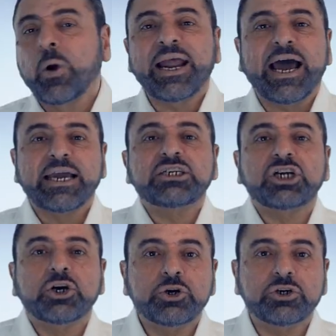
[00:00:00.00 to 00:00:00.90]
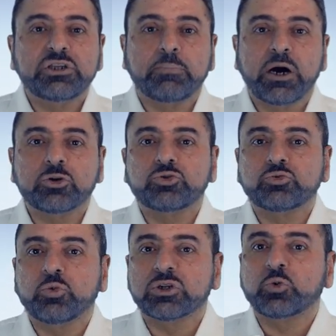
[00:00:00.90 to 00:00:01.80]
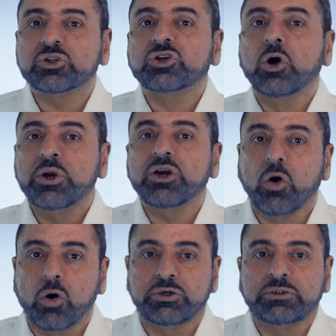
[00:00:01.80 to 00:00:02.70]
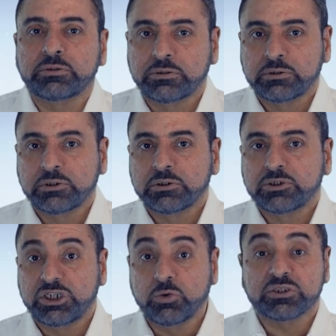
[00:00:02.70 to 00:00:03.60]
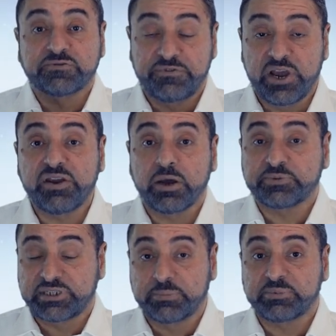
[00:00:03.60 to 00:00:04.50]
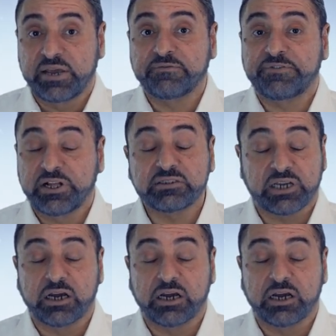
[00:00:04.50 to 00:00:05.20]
When Aisha heard about what was going on, she was very upset and felt